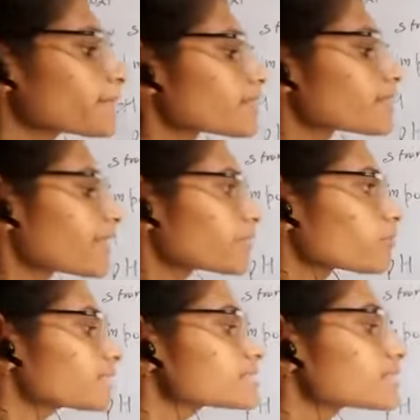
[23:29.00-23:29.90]
that
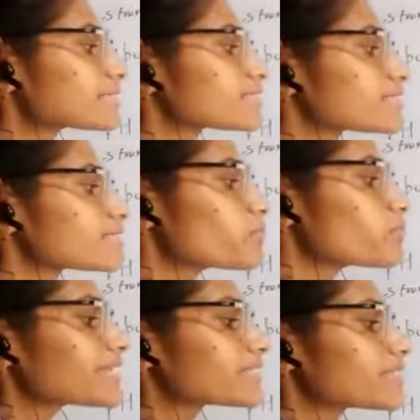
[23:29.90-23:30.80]
means this is
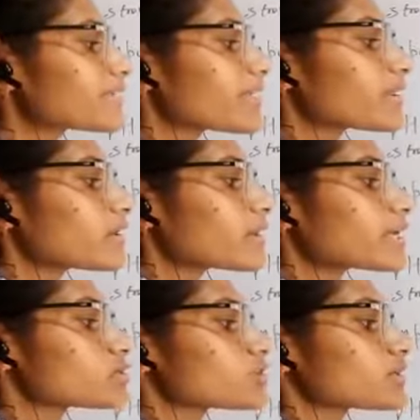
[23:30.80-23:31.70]
basic in
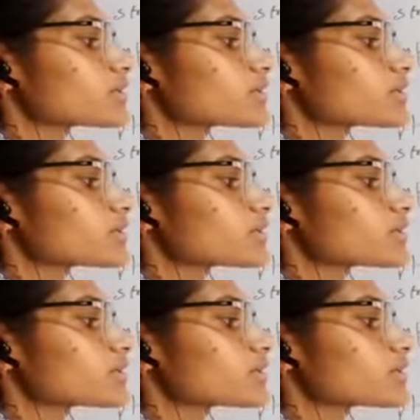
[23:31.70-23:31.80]
nature.